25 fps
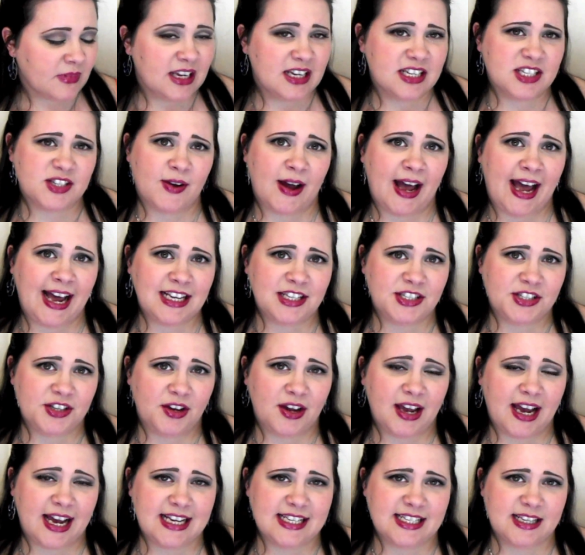So I asked you
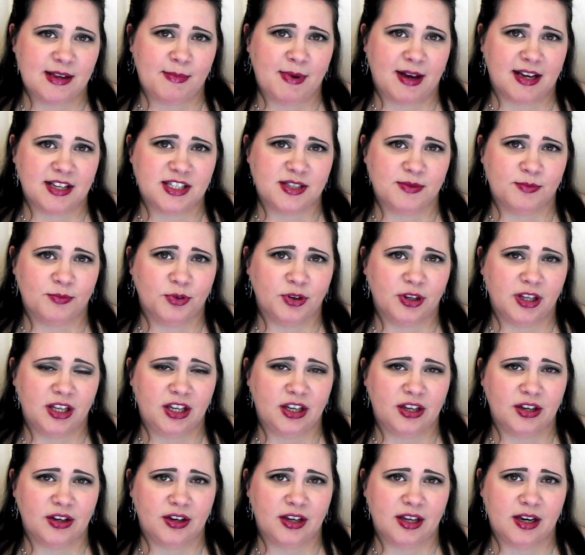guys about some really
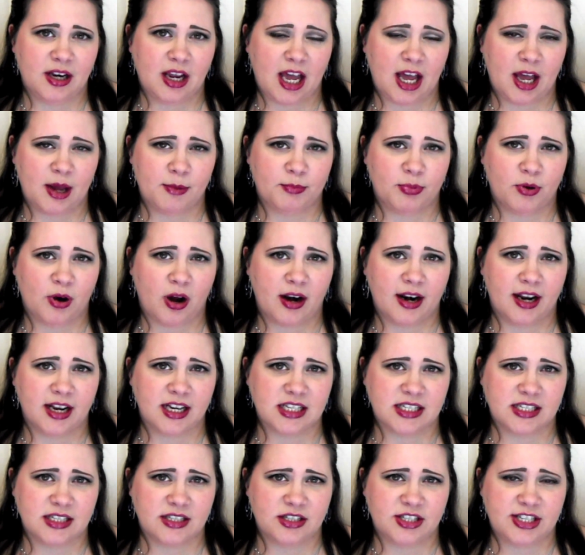good
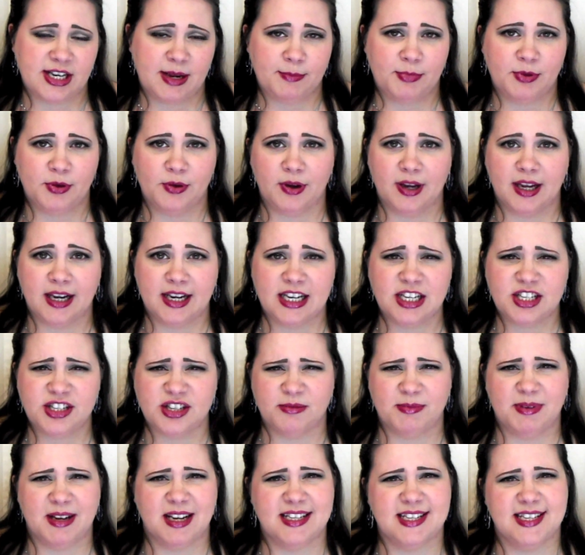products, shampoo and
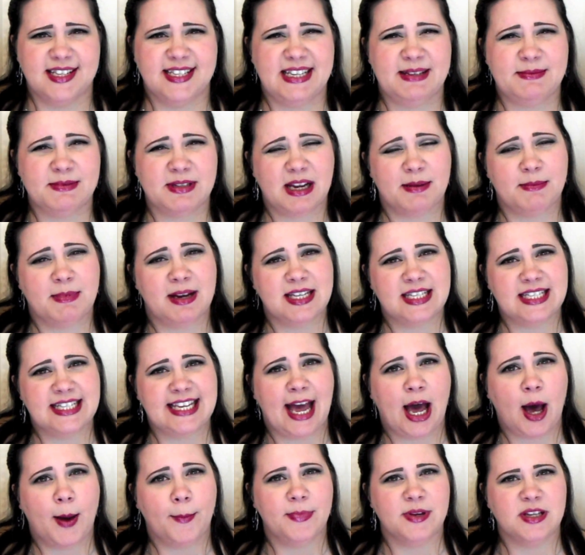conditioner, because it seems like my
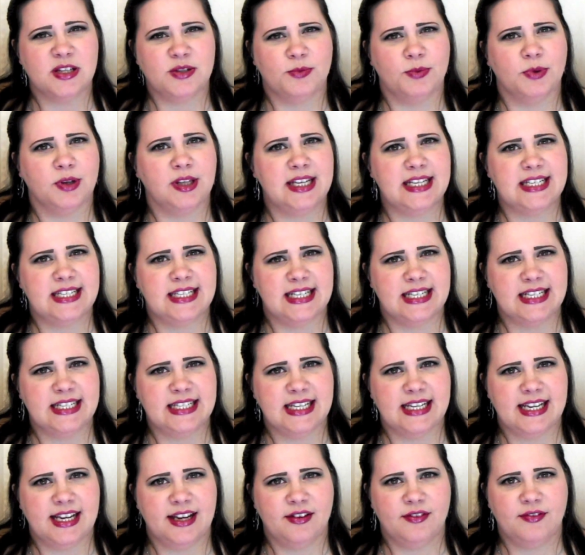scalp is really
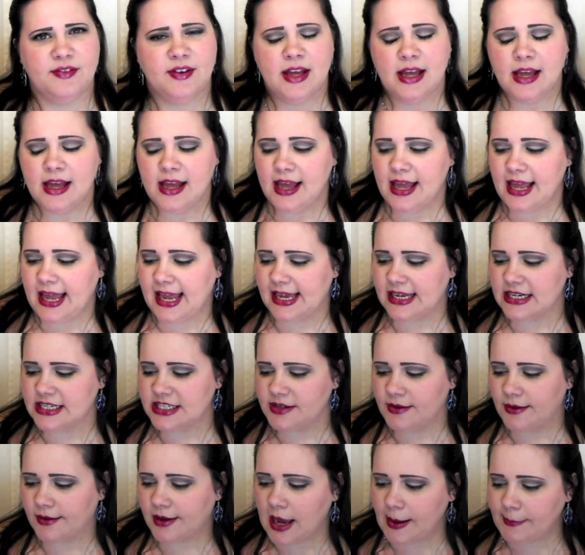sensitive. And
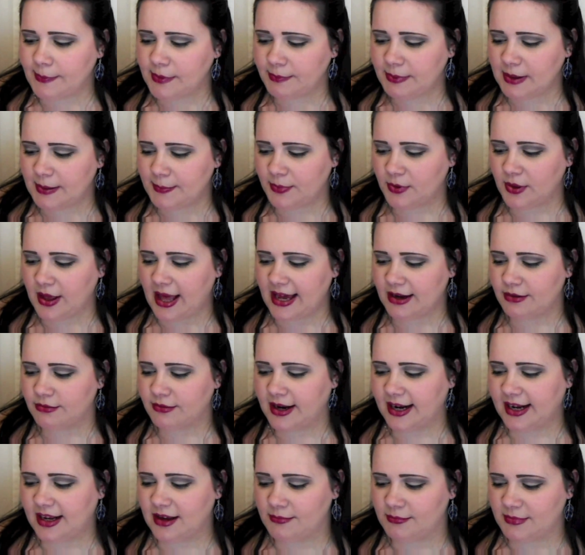so a couple people had
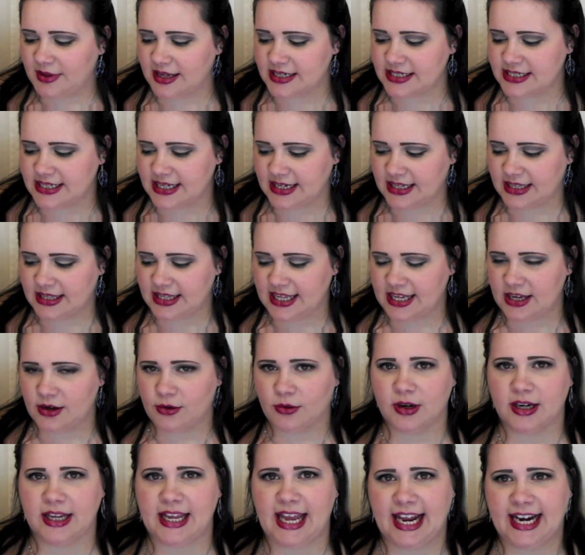recommended the
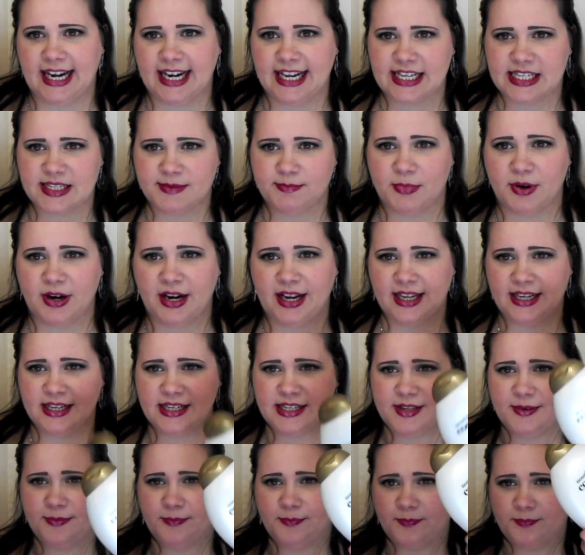Organics
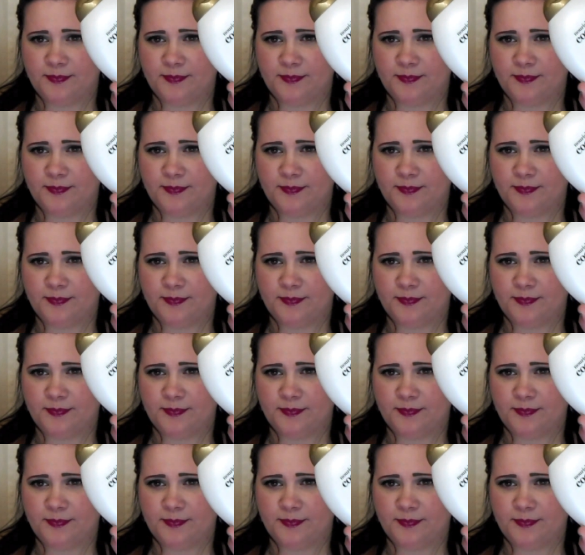brand.